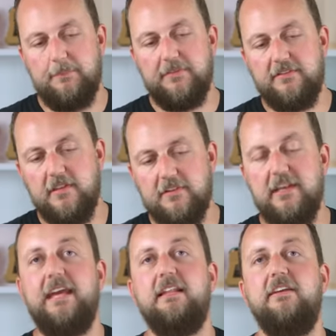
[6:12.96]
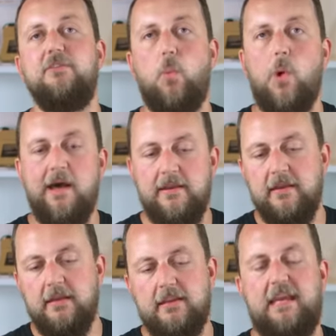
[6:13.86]
This is an
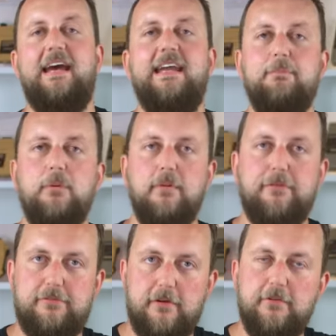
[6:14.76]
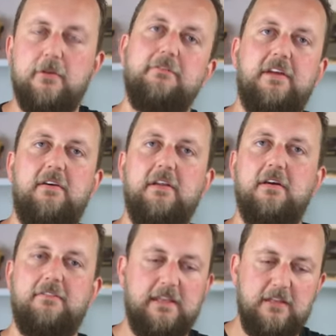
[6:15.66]
LS1 cable throttle variant
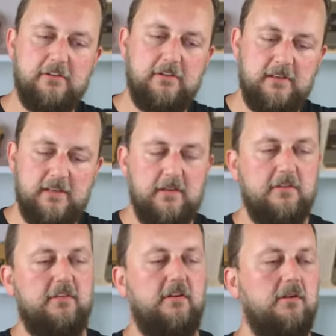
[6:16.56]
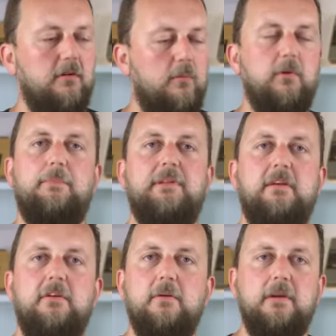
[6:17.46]
of the engine. So what I
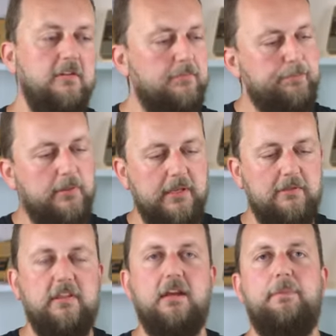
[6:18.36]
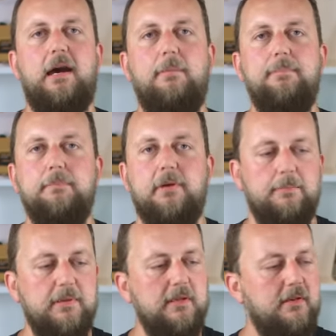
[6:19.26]
plan on doing is pulling everything apart bit
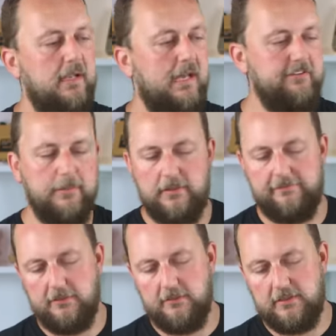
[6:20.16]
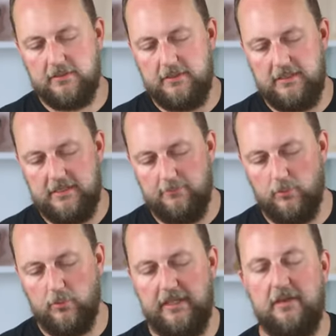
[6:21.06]
by bit, having a bit of a look.
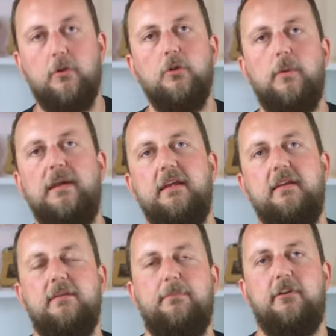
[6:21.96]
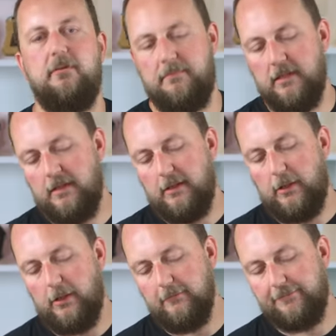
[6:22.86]
We'll get all the way down to the bottom,
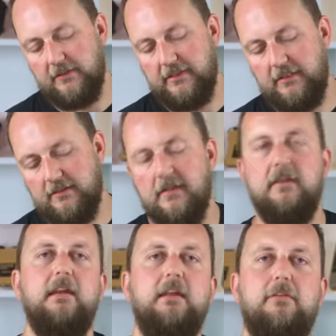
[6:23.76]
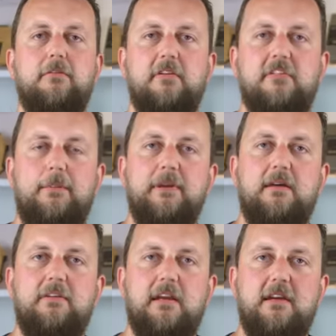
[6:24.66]
hopefully in through the timing
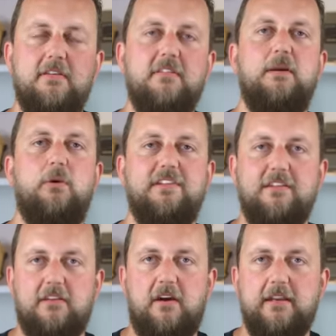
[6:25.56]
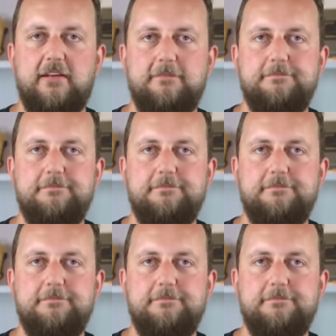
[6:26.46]
cover case and see what's inside.